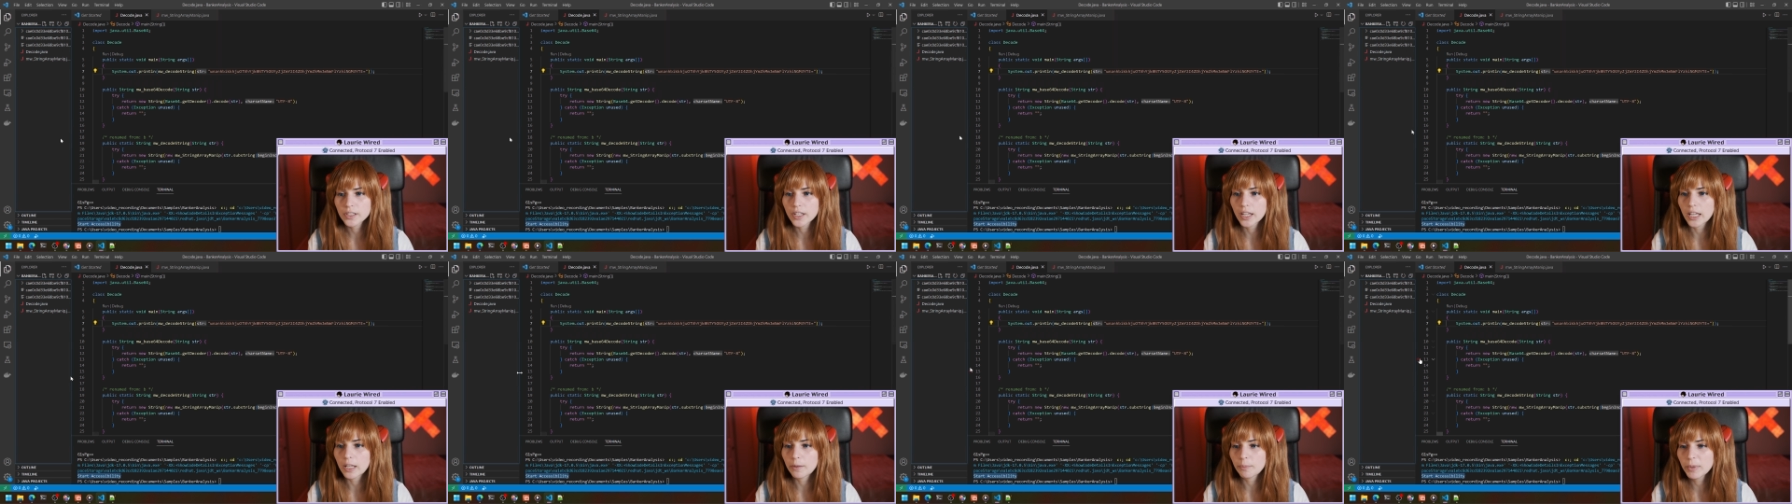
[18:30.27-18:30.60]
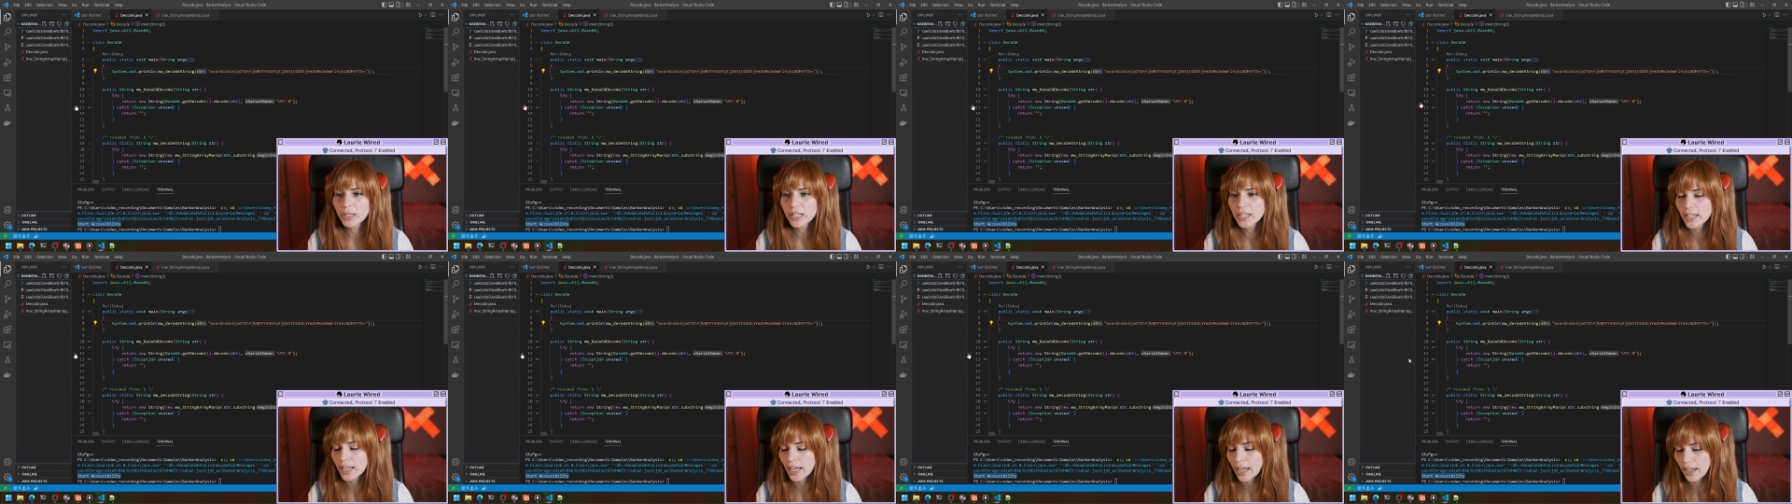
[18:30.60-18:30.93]

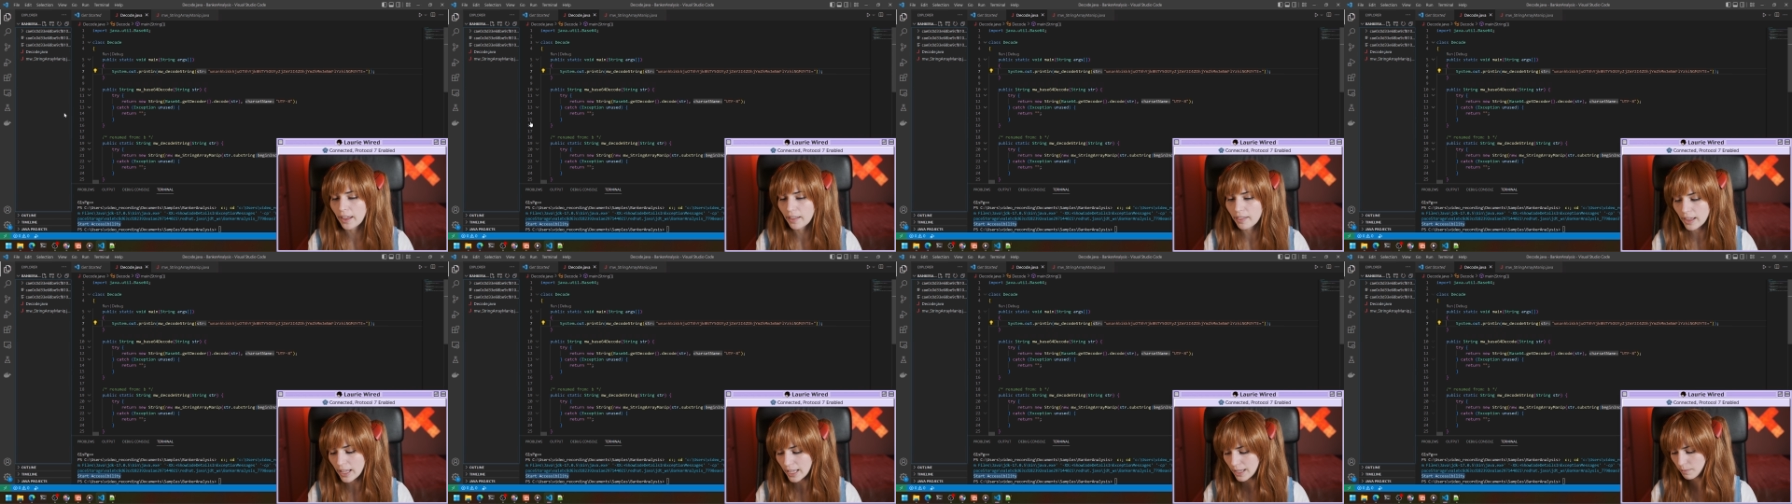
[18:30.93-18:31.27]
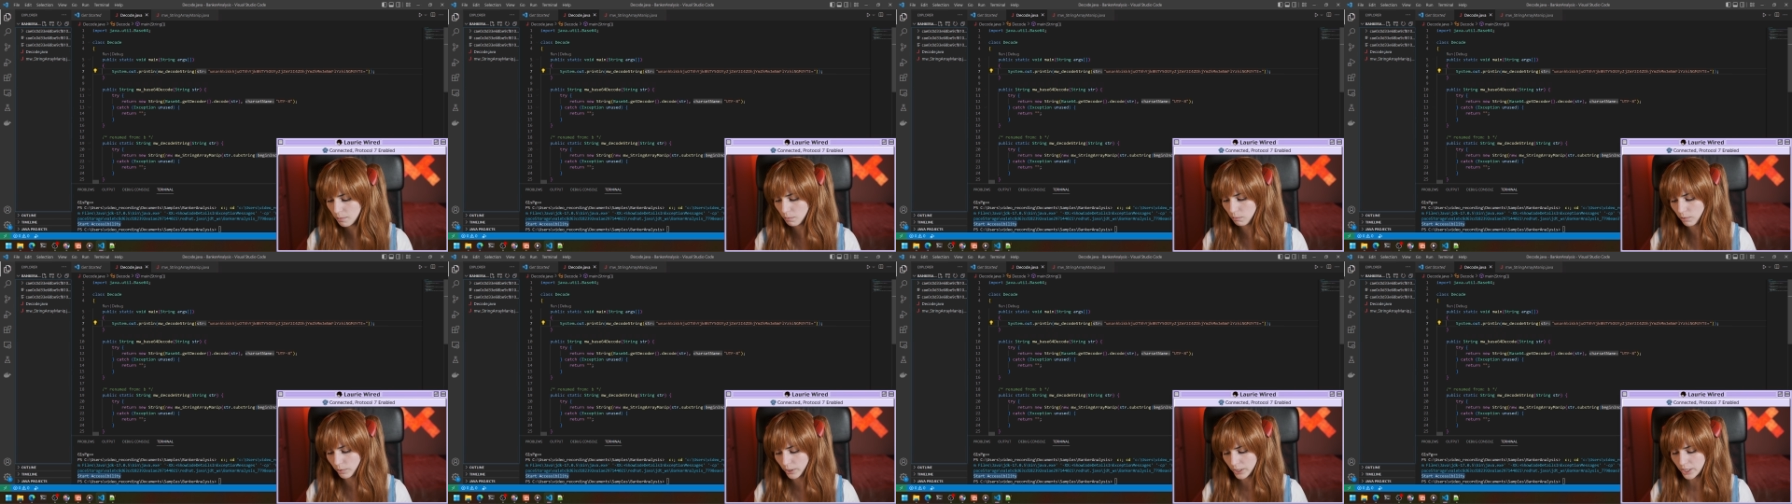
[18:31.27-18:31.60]
APK
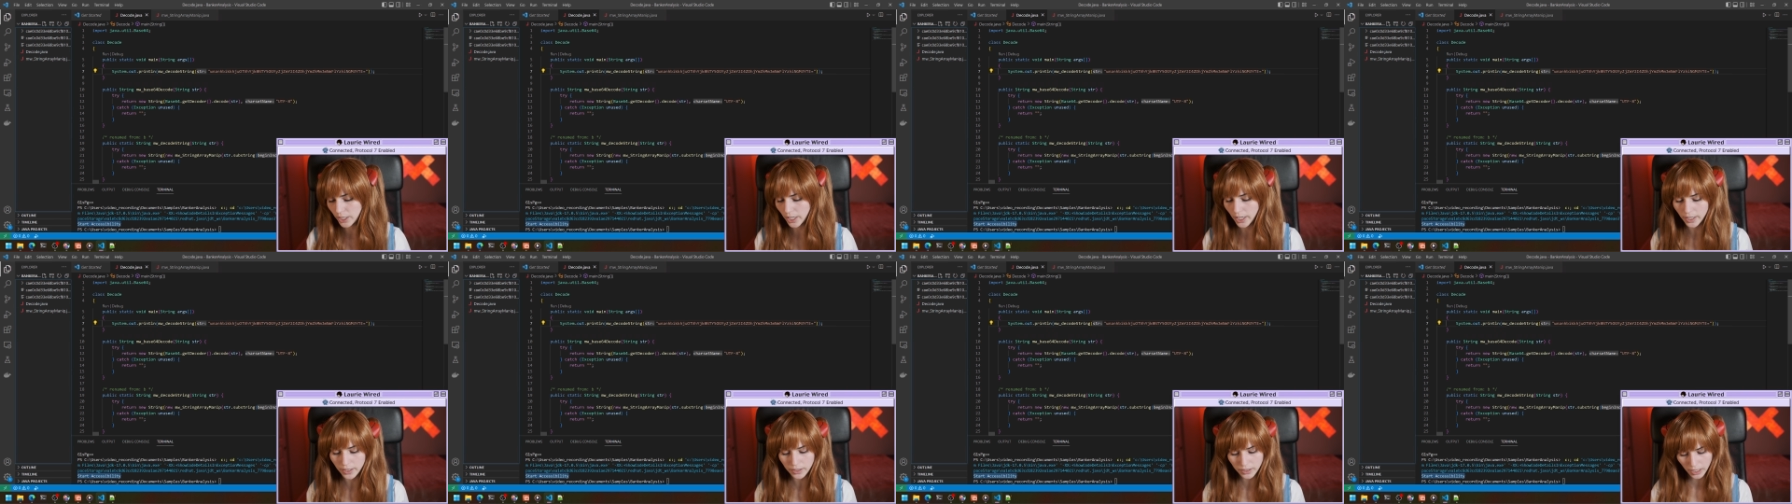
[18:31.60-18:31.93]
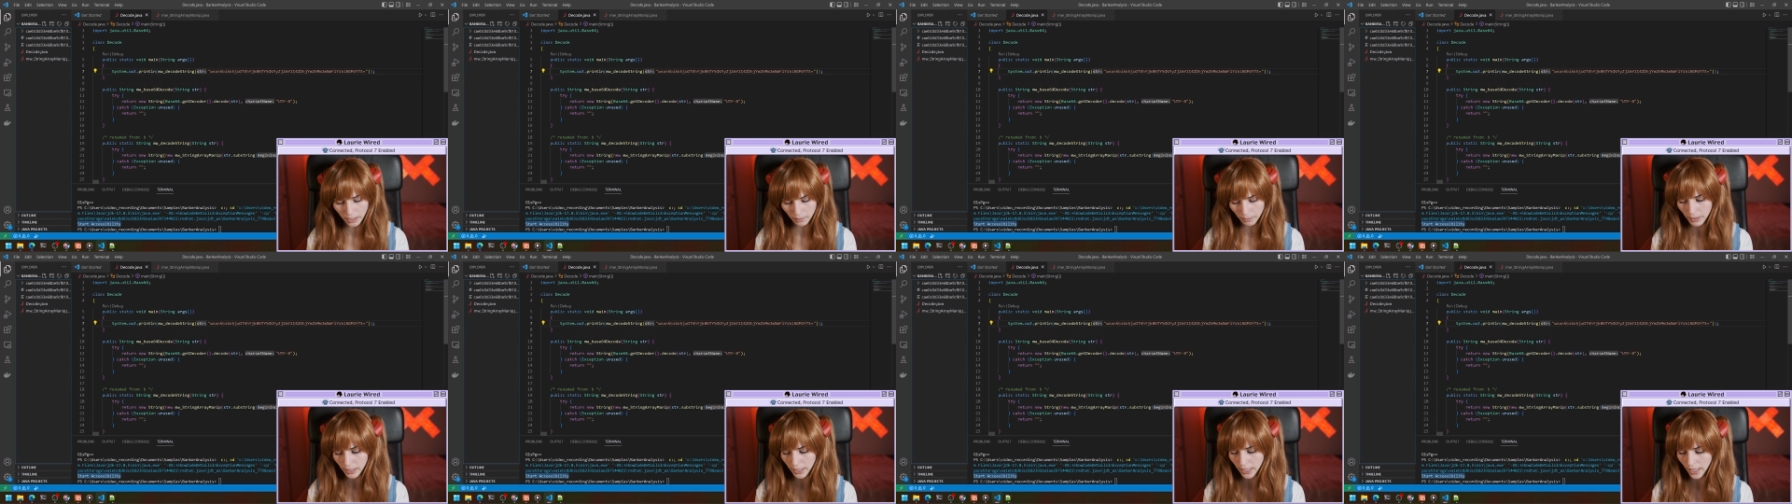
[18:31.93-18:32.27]
Lab, which has
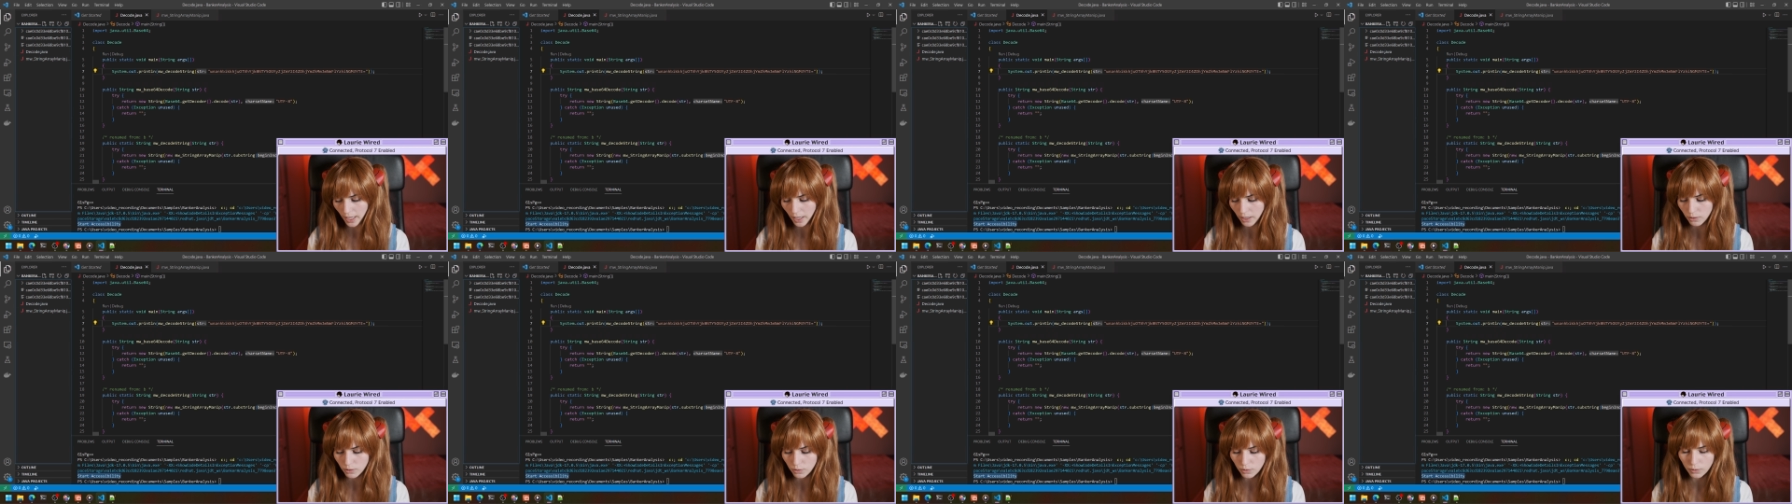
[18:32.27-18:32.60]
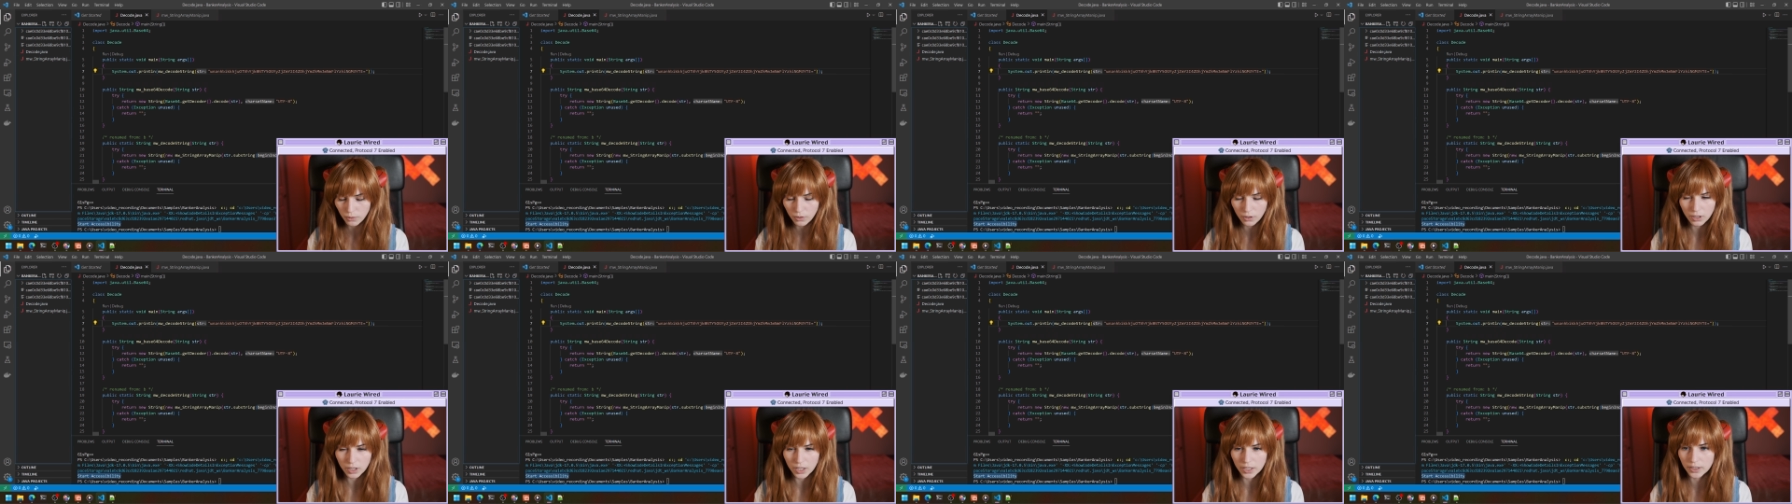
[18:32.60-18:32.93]
APK
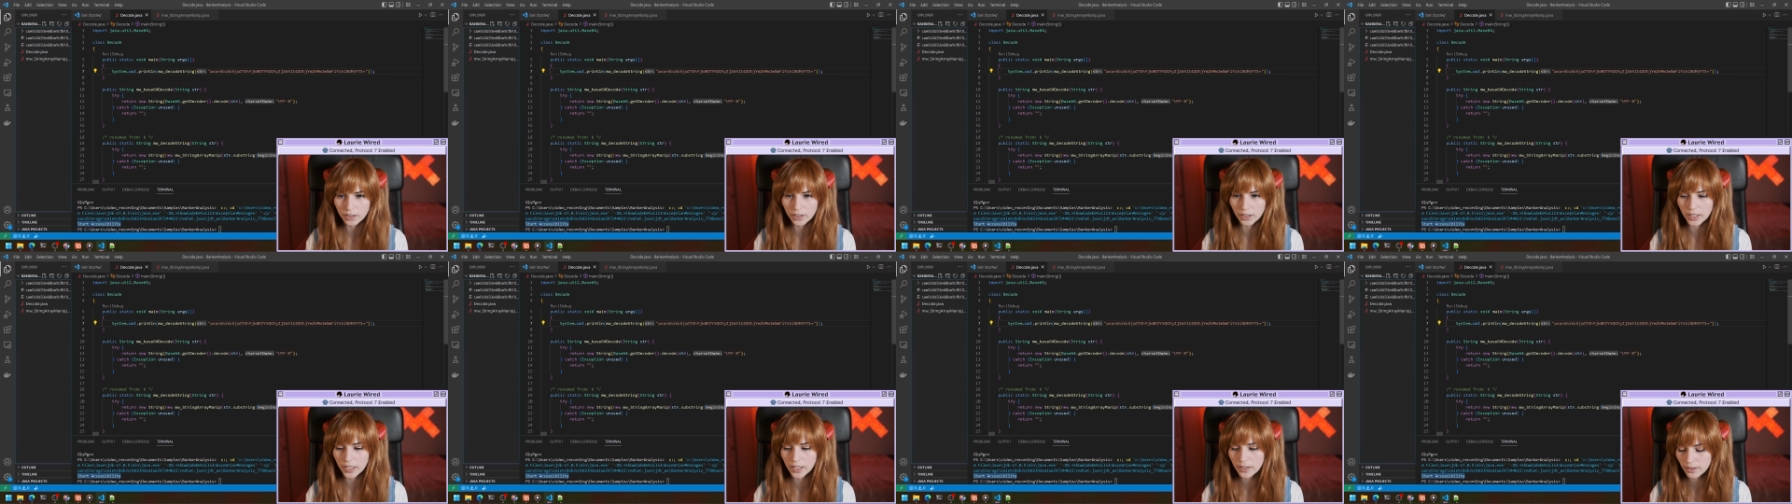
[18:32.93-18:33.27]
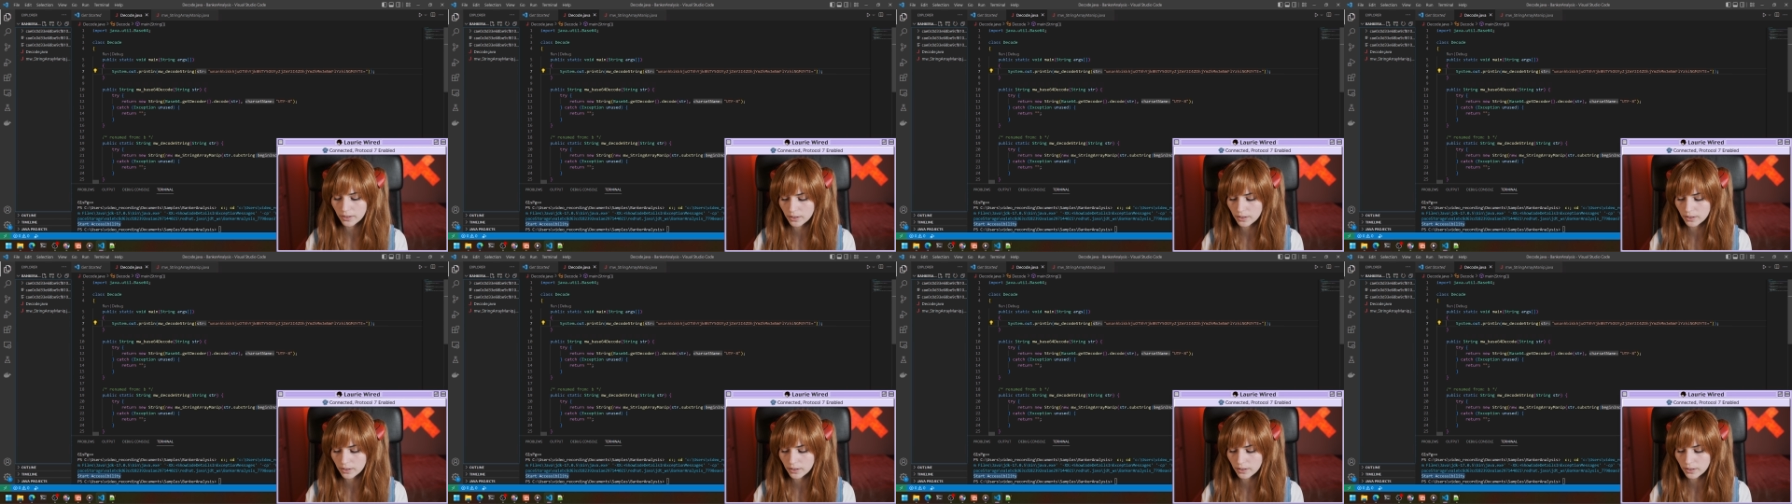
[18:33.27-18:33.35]
tool underneath.